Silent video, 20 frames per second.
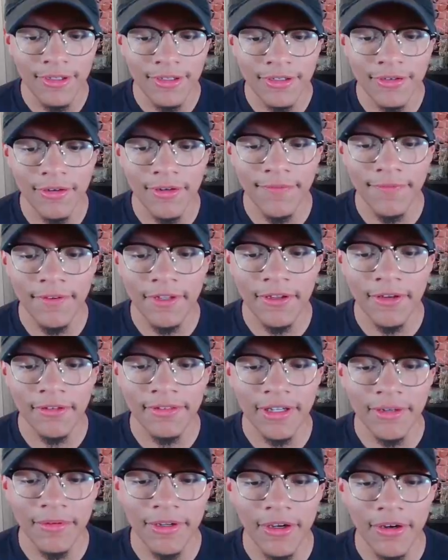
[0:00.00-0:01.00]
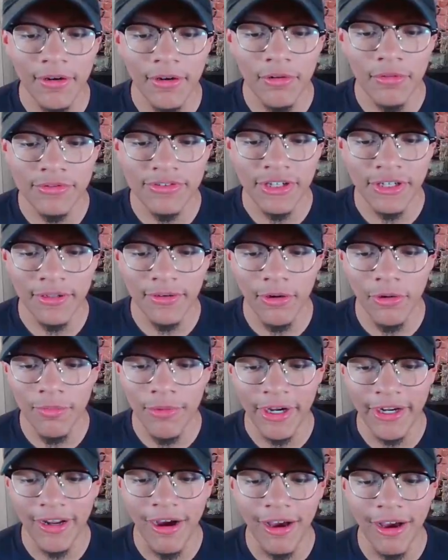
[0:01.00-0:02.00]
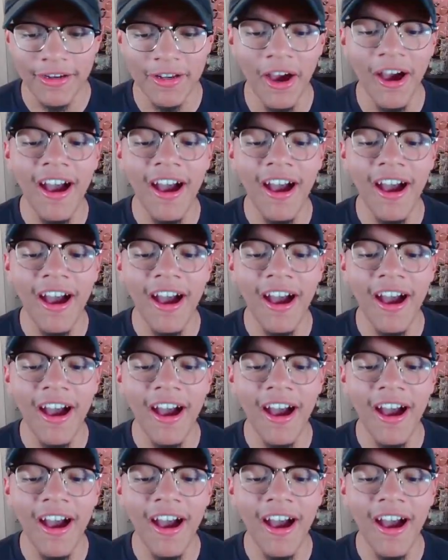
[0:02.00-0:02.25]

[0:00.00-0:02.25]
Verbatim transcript: Well, field. There we go. Field. Oh my God.